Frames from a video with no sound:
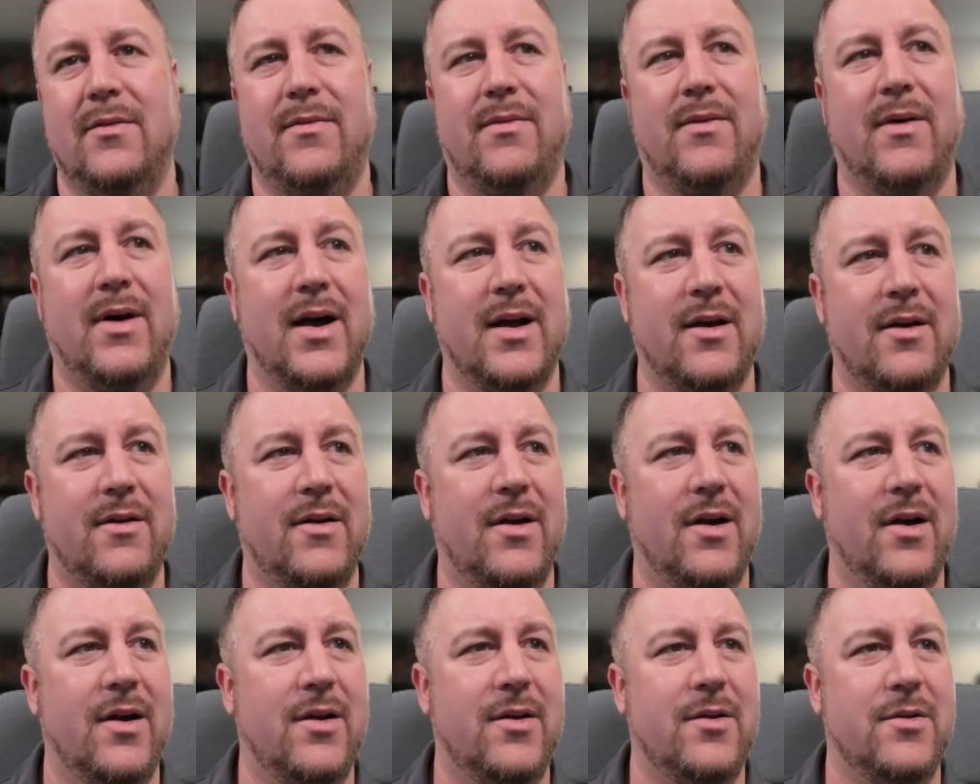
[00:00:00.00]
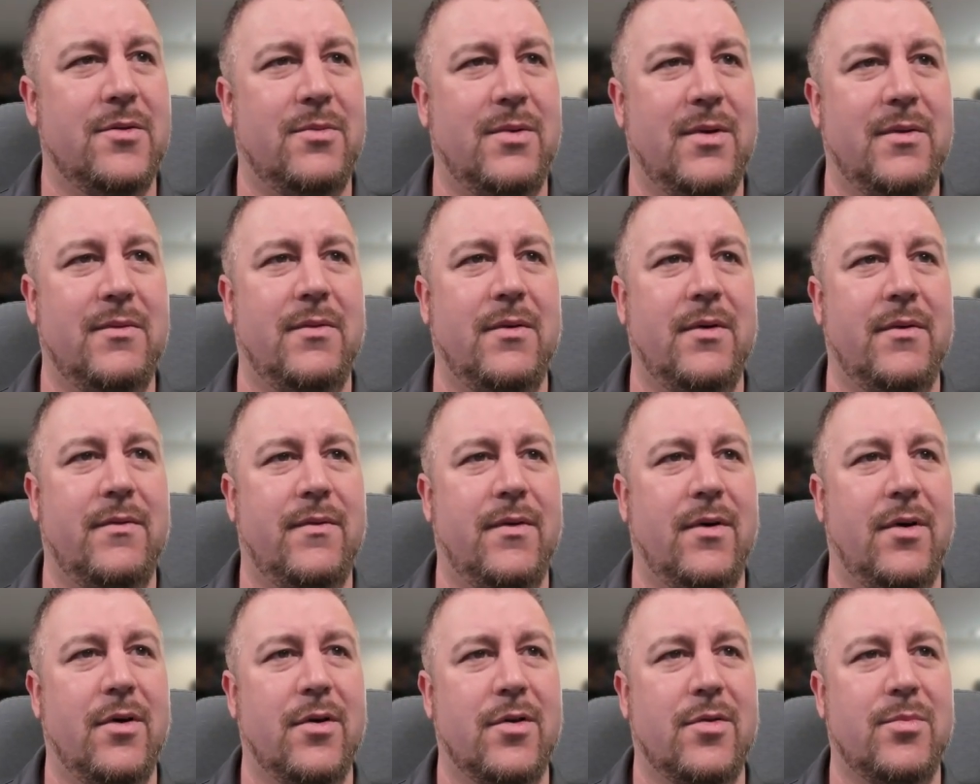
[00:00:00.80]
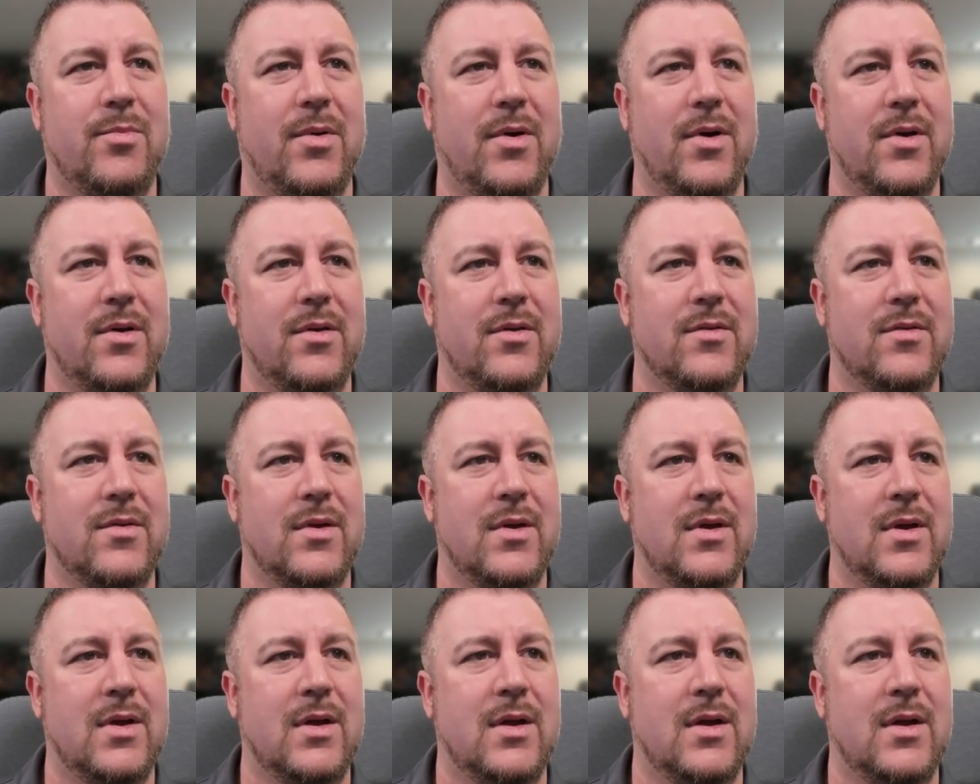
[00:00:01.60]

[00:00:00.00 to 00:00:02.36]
fly around with a force point